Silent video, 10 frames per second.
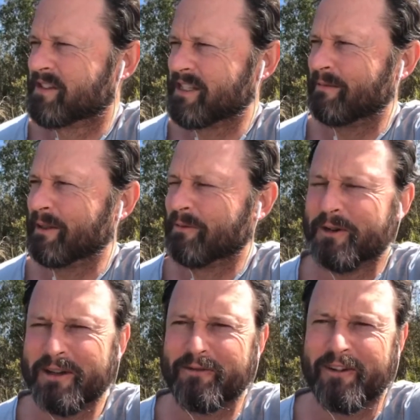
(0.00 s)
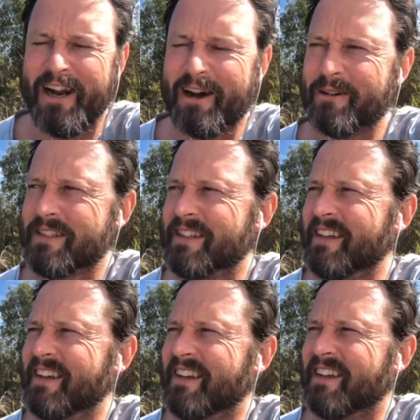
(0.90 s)
Some of them were in it for hours.
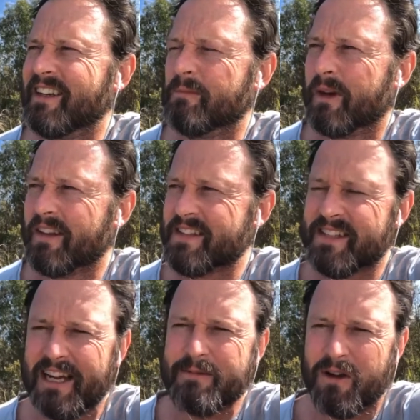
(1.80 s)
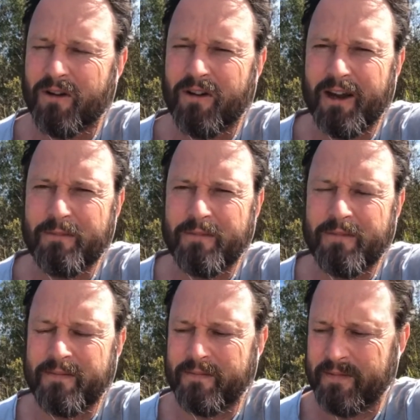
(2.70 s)
But at the same time,
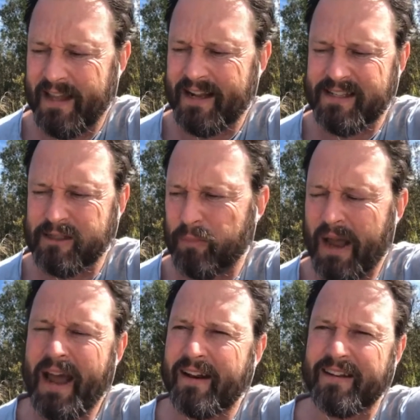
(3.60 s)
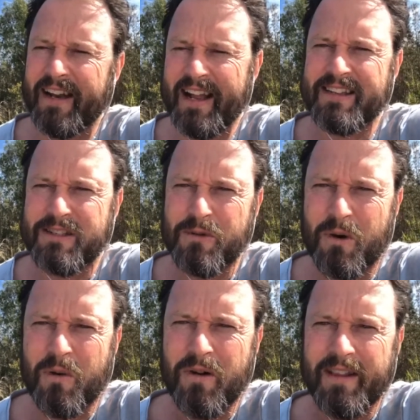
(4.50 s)
that's the pattern that has to
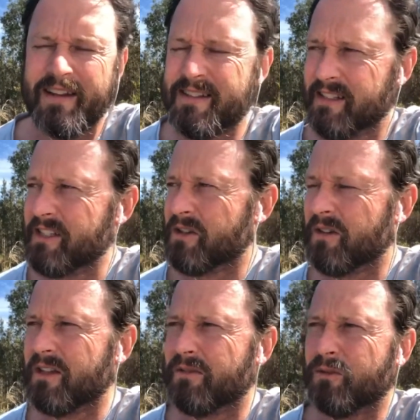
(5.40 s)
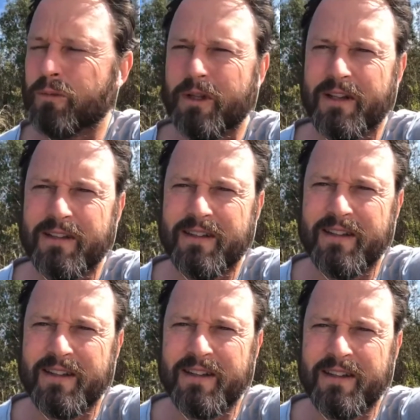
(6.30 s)
require. That is literally the formula.
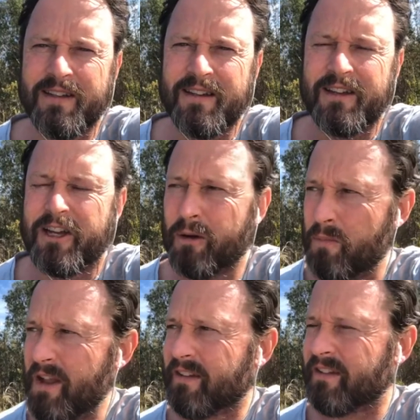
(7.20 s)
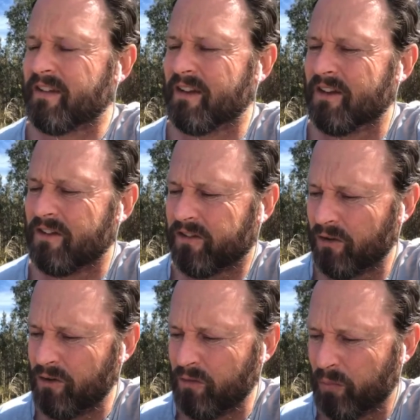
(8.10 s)
Commit
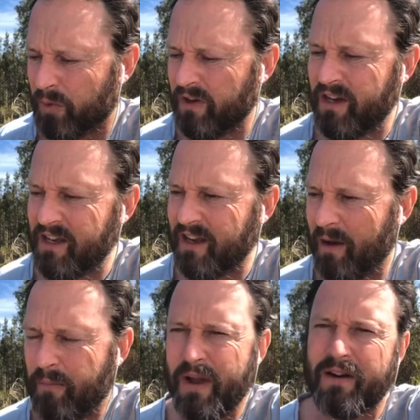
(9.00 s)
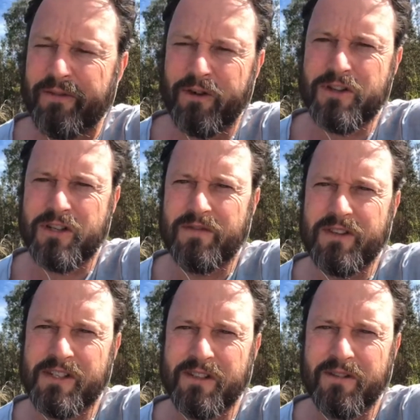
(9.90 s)
to being a better version of
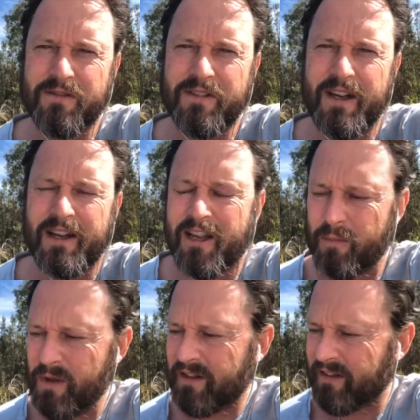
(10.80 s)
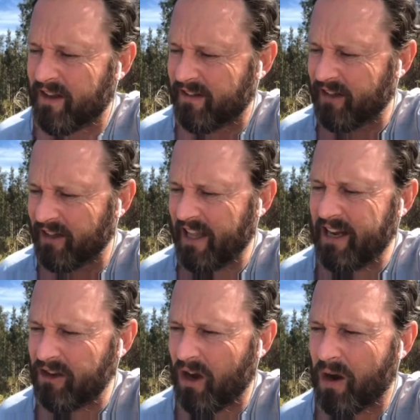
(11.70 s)
yourself. Commit to
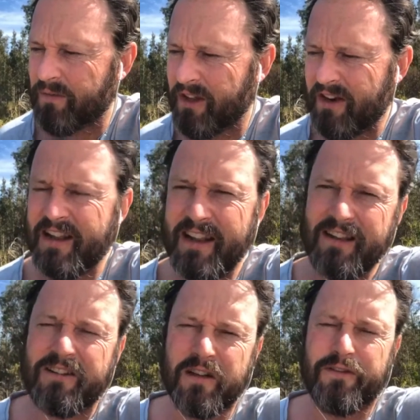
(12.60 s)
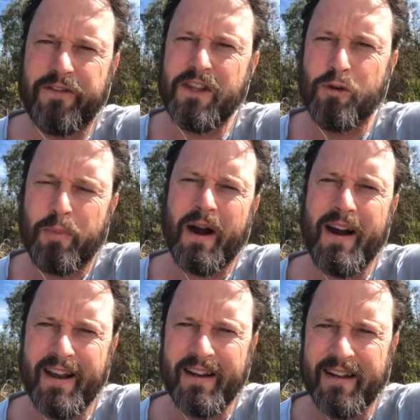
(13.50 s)
letting go of the need to feel
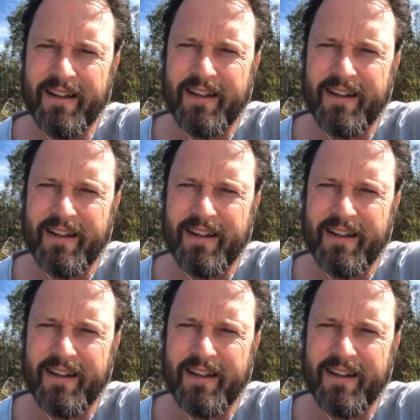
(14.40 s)
pain.